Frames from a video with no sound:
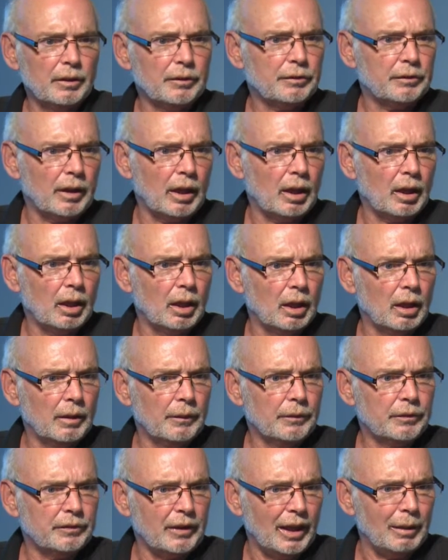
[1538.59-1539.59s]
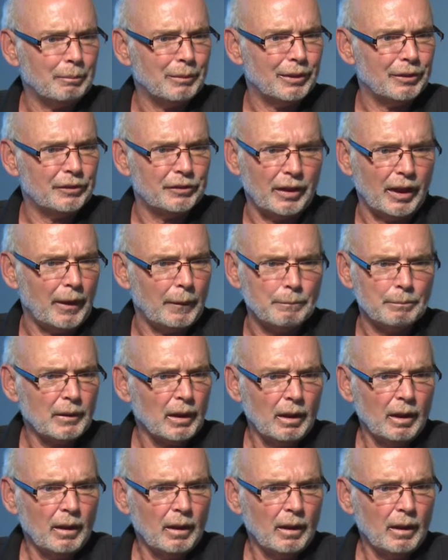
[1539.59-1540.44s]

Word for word: statement saying,